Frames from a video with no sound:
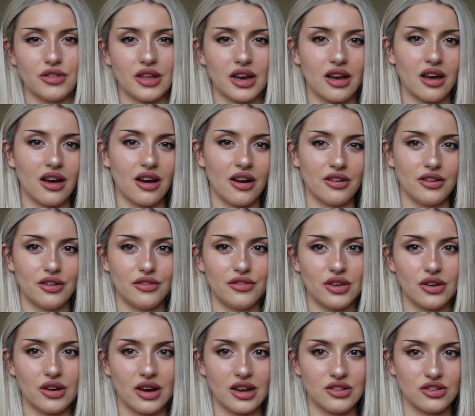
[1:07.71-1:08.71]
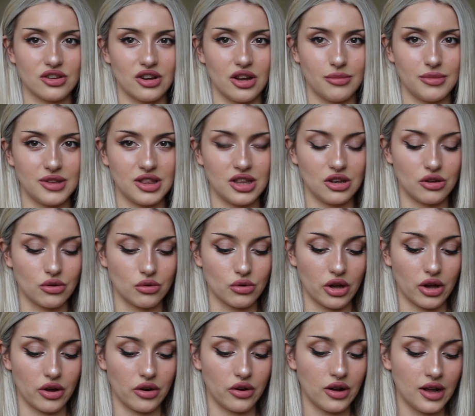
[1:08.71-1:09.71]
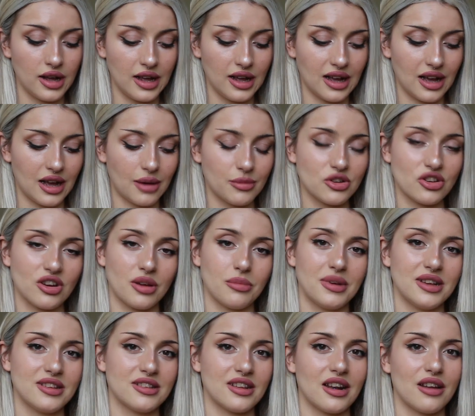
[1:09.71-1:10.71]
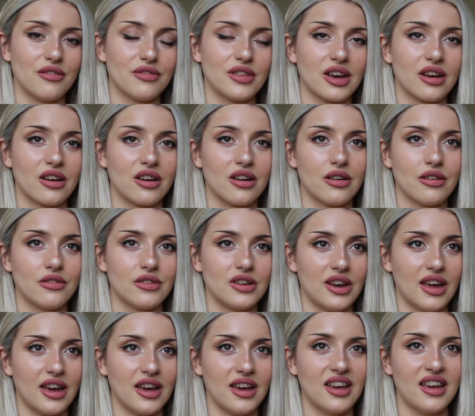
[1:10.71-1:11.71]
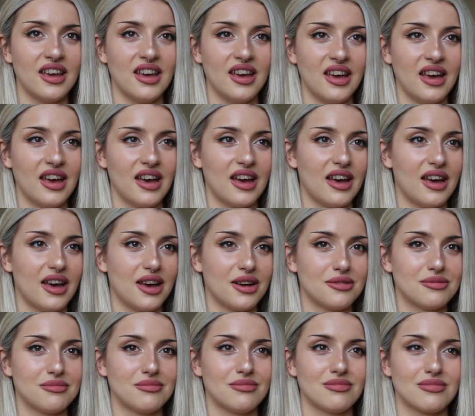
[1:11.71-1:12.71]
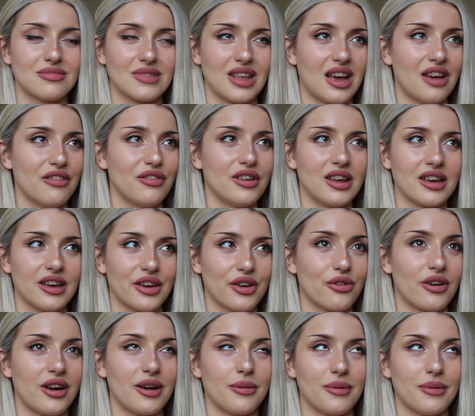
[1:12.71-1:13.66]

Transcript: that car. And if you guys know me, then you'll know how much I miss and love that car every day. I feel like I cry